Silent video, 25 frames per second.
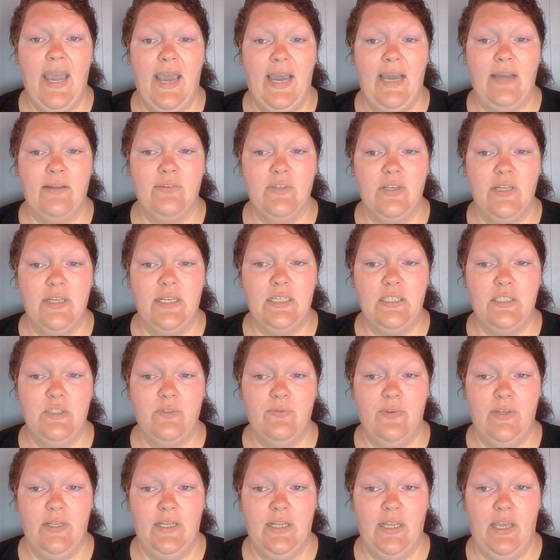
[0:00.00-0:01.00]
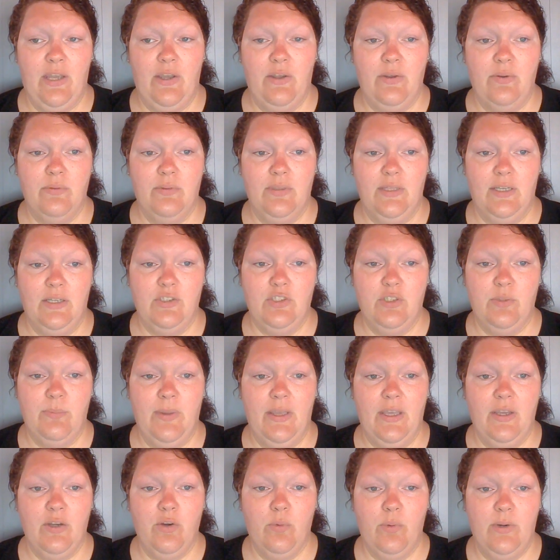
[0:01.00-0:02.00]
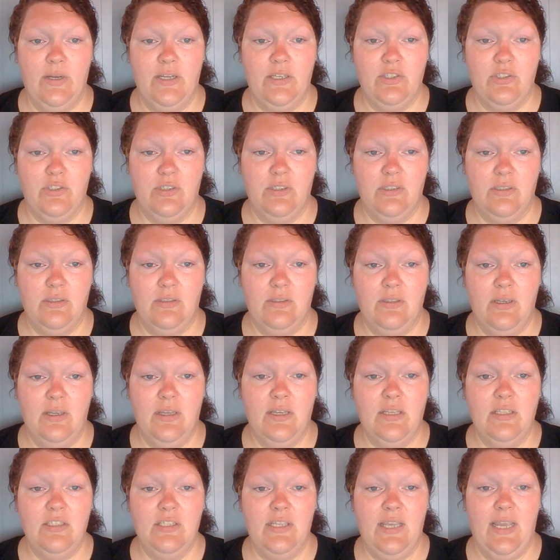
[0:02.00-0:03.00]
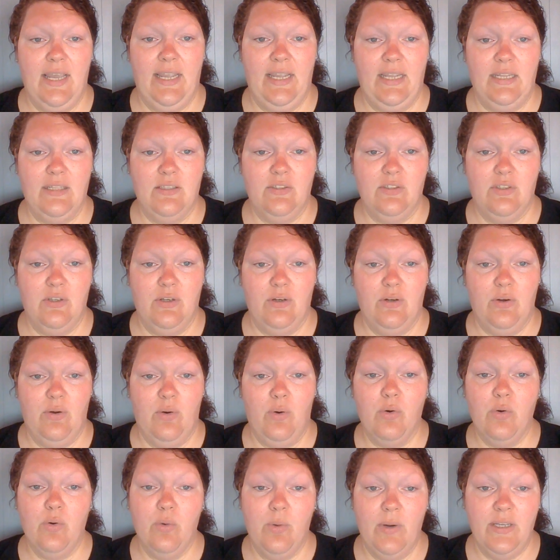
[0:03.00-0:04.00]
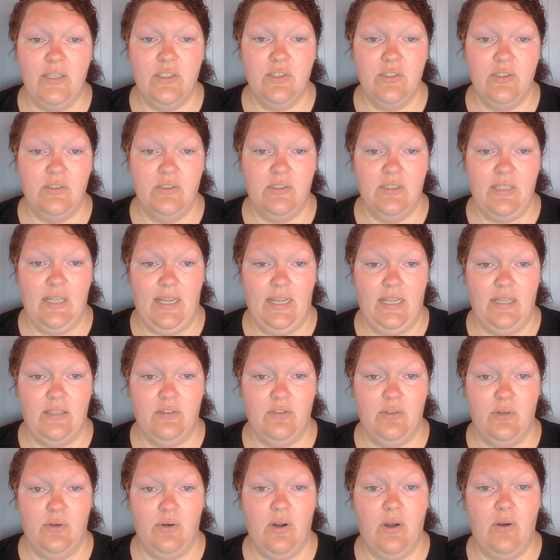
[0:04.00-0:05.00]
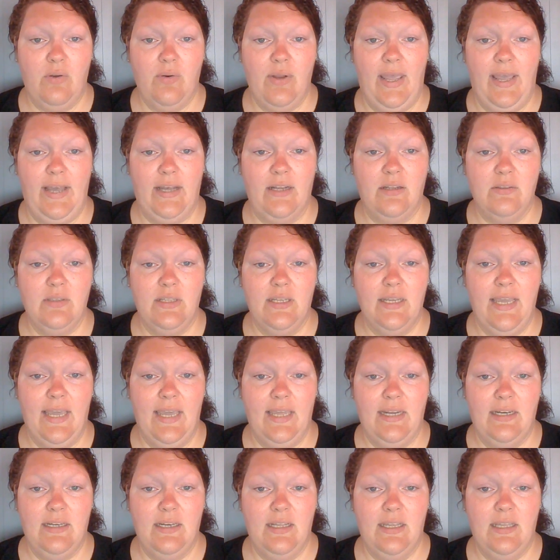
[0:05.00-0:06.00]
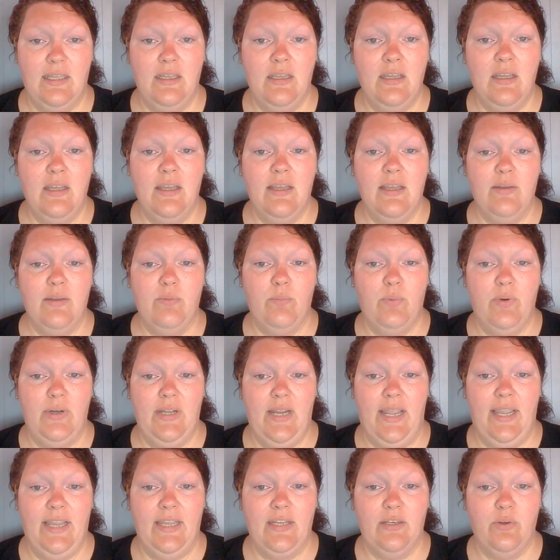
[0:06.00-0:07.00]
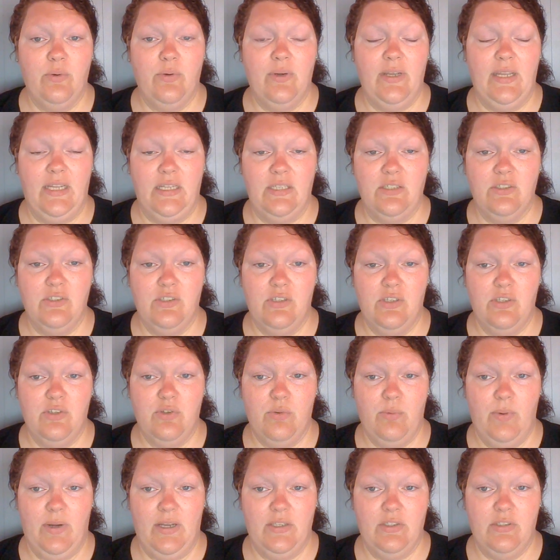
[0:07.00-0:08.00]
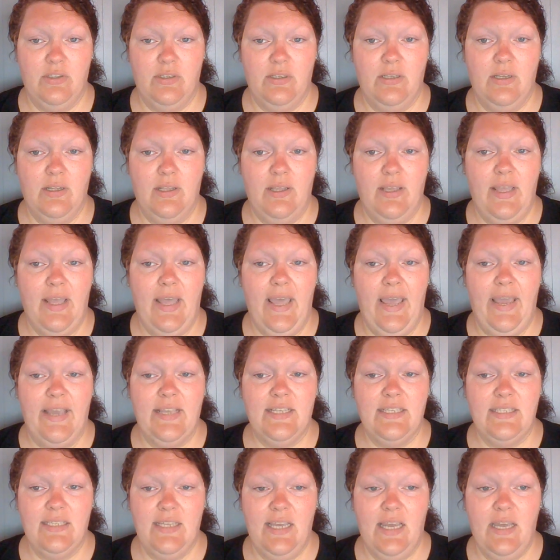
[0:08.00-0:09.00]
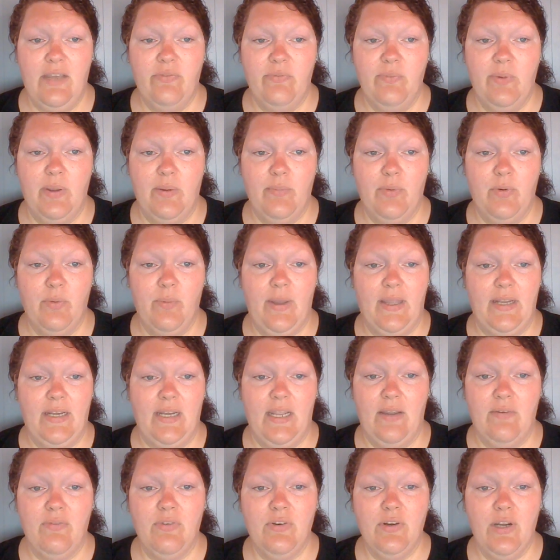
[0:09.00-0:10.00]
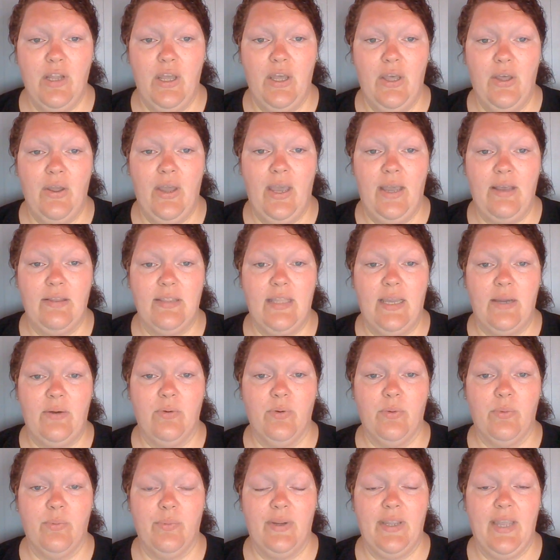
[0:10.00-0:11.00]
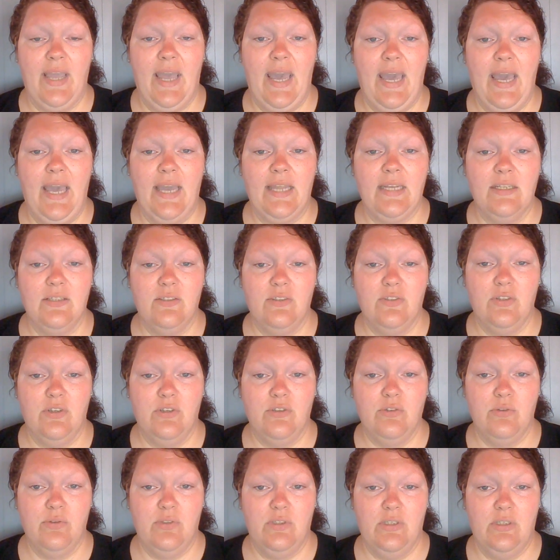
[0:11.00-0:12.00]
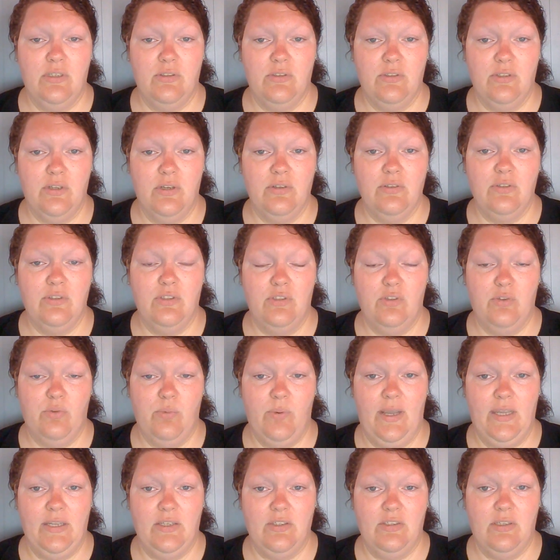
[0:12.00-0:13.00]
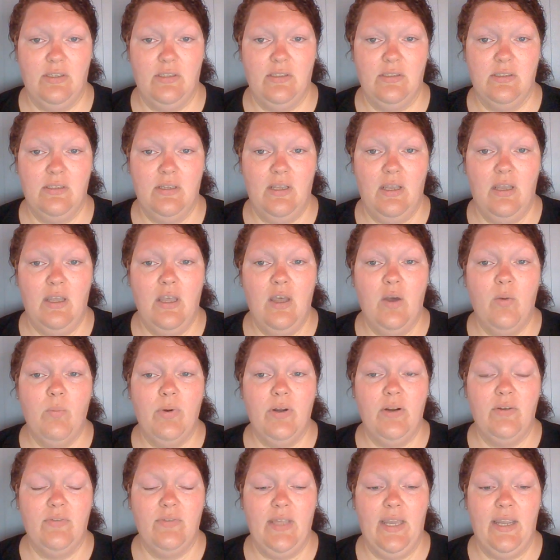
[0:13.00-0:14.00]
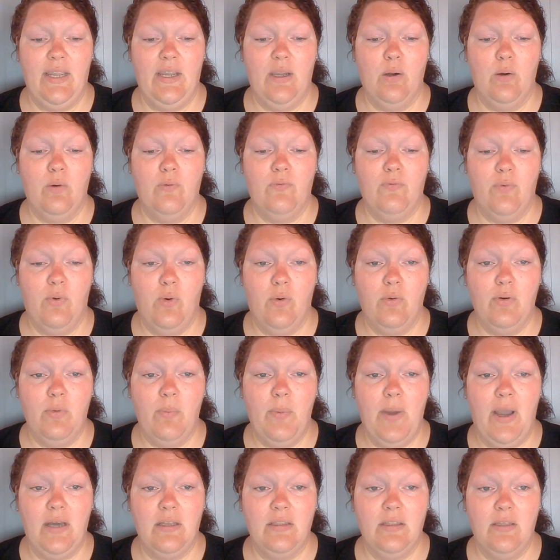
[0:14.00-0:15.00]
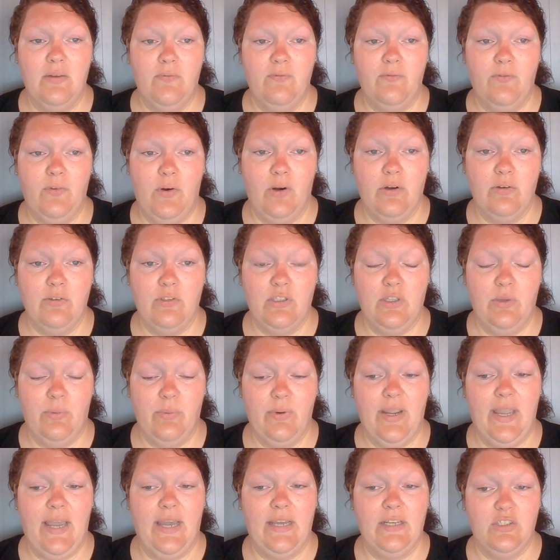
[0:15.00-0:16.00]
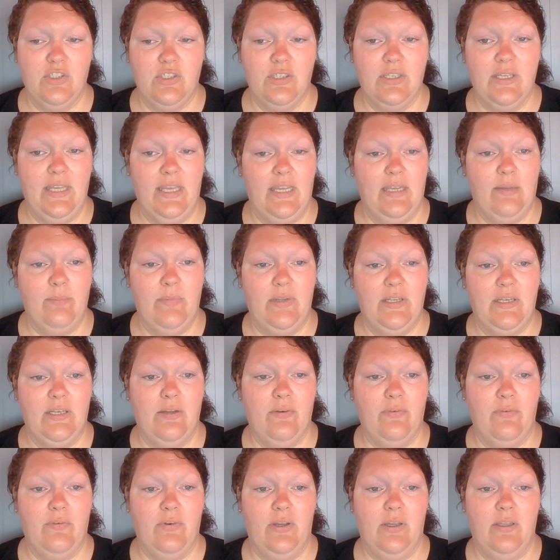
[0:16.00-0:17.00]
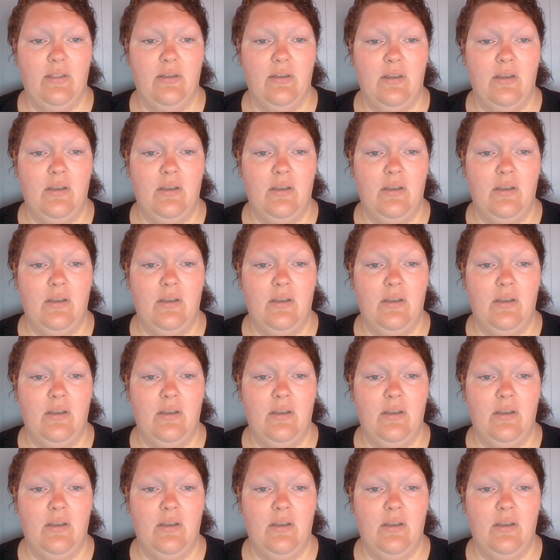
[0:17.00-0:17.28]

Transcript: After each video, there should be a question to answer or questions to answer on how the candidate would handle each situation. A staff member may never know how they will react in certain situations, but if they are informed about them first, the reaction can be different.